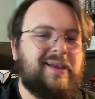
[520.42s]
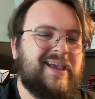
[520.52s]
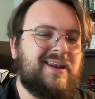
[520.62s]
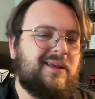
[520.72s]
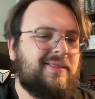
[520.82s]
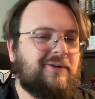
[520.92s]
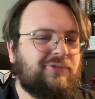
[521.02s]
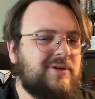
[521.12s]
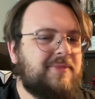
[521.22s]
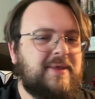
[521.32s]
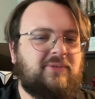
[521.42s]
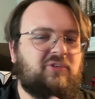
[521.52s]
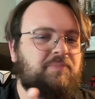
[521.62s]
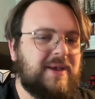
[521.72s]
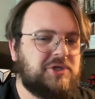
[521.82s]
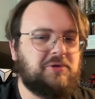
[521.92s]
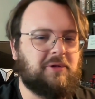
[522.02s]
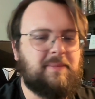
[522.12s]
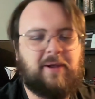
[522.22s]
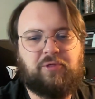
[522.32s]
Again, there's nothing
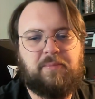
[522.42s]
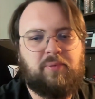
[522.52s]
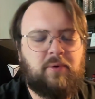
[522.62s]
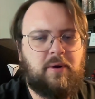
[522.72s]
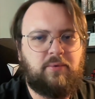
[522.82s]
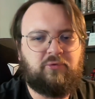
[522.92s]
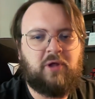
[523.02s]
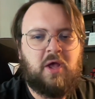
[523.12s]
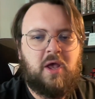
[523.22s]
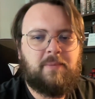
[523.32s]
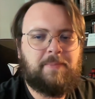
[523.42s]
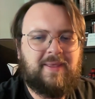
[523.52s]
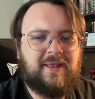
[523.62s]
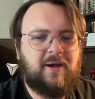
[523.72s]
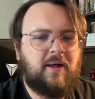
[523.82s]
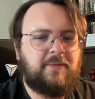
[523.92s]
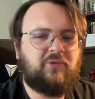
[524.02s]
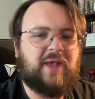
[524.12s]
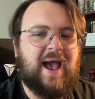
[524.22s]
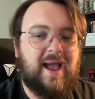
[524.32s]
special about the prose, but by the
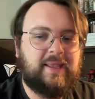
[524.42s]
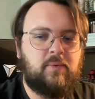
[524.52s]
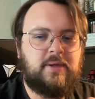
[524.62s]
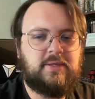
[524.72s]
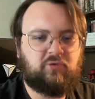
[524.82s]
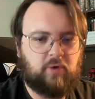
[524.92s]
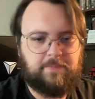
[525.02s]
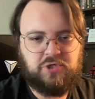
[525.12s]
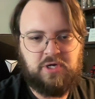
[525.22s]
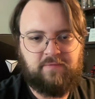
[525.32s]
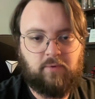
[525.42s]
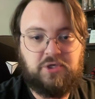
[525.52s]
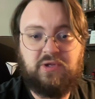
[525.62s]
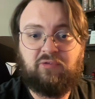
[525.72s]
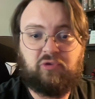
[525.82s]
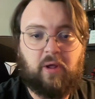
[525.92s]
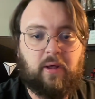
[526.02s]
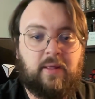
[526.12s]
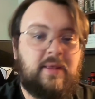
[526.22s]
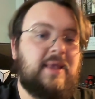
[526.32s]
author's accurate description of what she
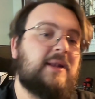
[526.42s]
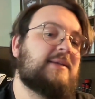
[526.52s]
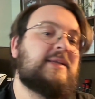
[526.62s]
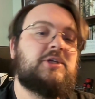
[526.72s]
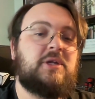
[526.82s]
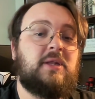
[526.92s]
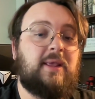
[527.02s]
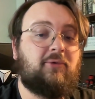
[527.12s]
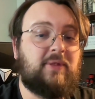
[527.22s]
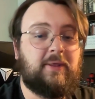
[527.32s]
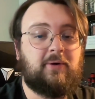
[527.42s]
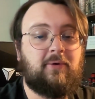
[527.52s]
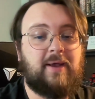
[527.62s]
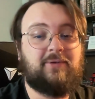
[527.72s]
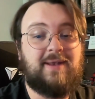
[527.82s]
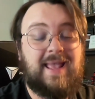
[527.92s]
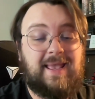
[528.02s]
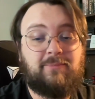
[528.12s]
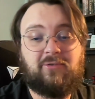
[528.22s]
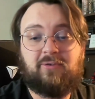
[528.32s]
saw, in addition to using the correct
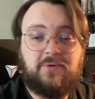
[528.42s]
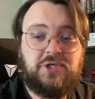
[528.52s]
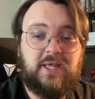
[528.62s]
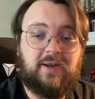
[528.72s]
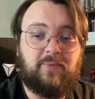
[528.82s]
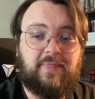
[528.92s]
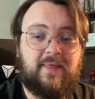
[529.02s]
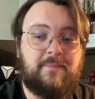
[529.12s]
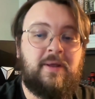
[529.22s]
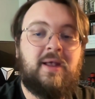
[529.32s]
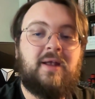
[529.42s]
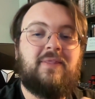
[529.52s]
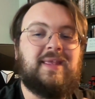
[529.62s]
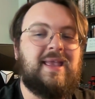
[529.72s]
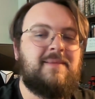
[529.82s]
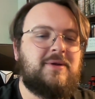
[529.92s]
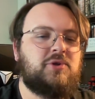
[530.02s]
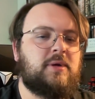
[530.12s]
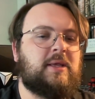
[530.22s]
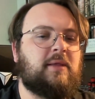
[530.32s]
names associated with them, the
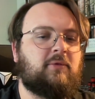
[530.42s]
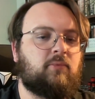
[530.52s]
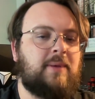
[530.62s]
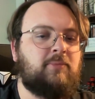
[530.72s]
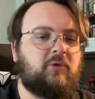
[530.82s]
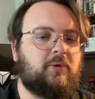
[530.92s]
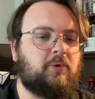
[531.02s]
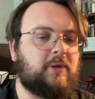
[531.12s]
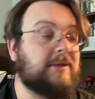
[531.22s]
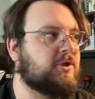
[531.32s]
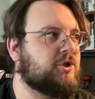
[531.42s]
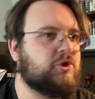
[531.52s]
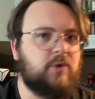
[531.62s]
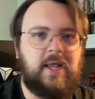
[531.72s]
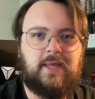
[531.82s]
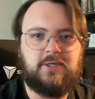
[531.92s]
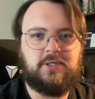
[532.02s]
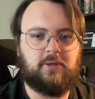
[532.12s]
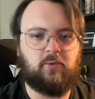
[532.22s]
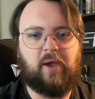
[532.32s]
imagery is whimsical and
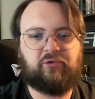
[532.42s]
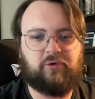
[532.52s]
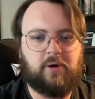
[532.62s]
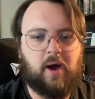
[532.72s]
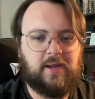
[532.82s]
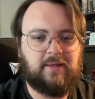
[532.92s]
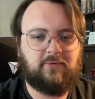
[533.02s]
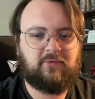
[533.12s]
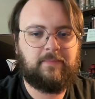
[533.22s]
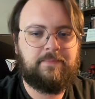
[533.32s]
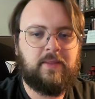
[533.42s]
strange to the Western audience.